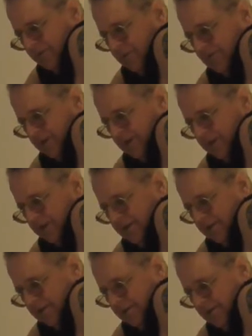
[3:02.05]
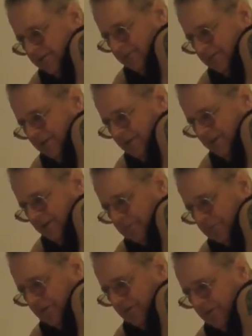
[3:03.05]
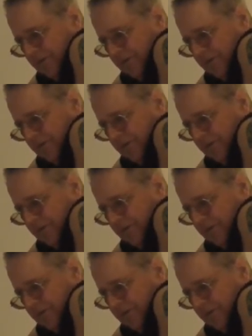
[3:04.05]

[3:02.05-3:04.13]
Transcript: Let's see here. 3